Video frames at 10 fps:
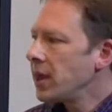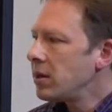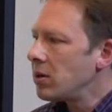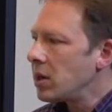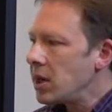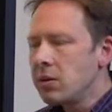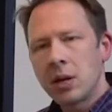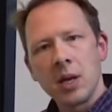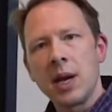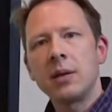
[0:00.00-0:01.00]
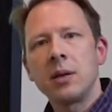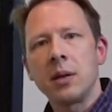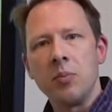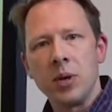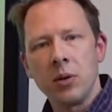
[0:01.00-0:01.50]
You can either connect a
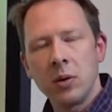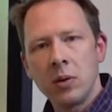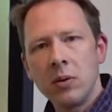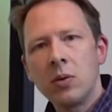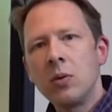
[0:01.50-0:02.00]
computer